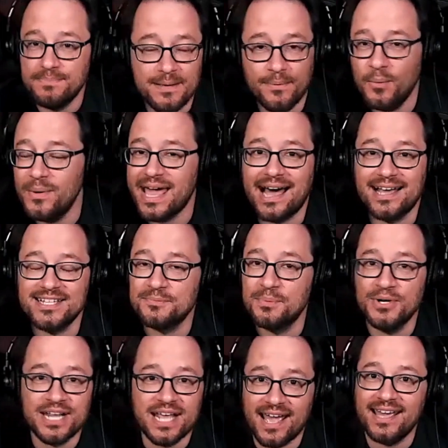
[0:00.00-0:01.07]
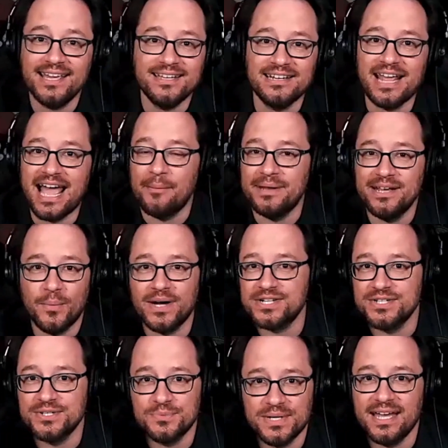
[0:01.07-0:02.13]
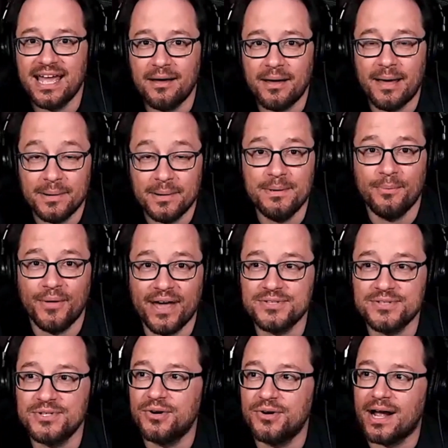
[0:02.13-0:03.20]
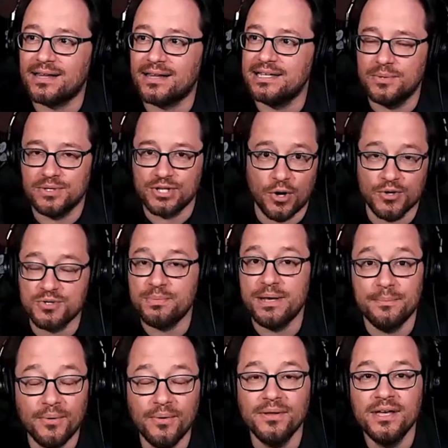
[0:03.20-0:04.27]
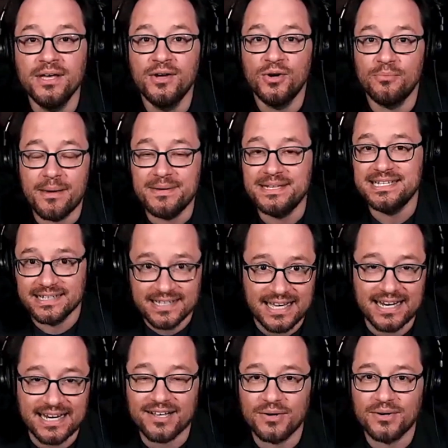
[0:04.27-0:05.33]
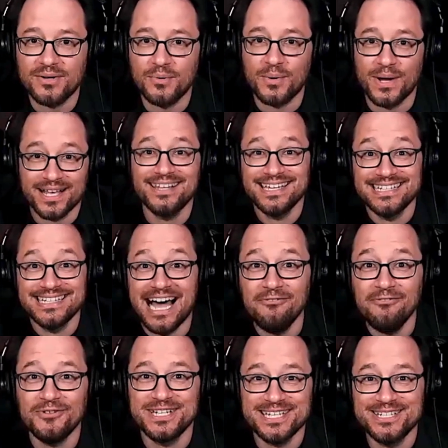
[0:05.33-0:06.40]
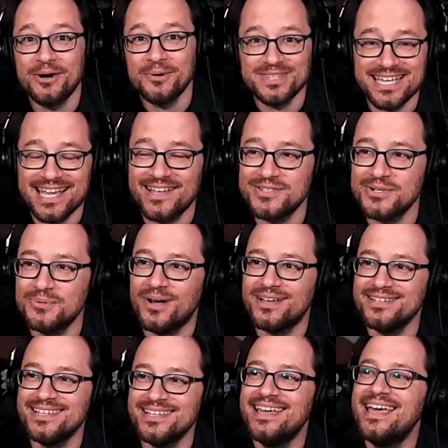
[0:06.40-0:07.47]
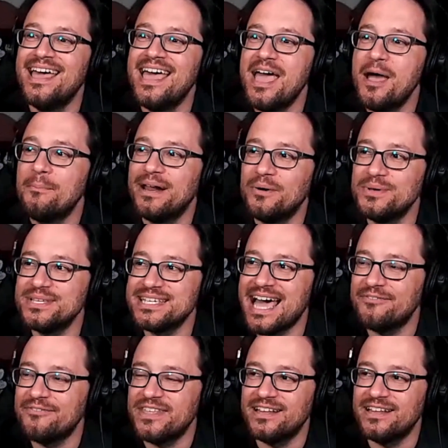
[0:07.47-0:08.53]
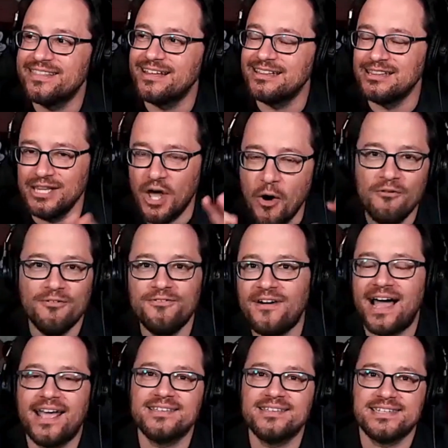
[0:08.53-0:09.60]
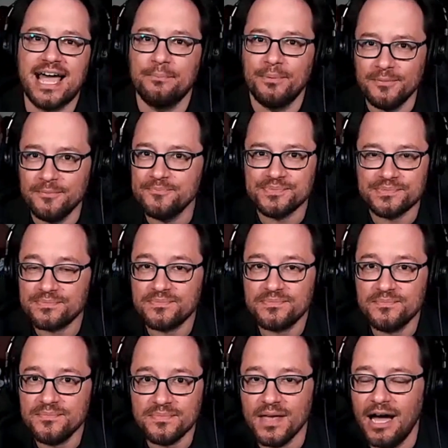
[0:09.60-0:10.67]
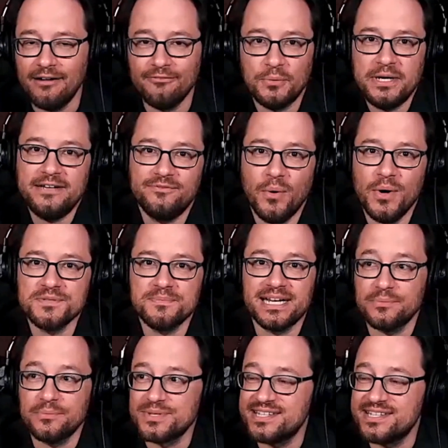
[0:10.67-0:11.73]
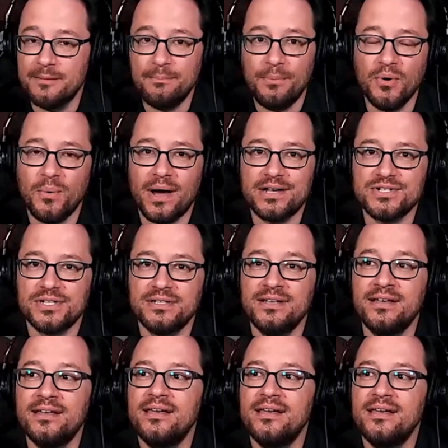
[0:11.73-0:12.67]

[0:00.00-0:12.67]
people we asked per day and how many questions how many people answered it correctly. We would coach people who maybe didn't get it quickly enough or didn't know what the answer was. But it was kind of the lo-fi example of reinforcement. It was a simple question,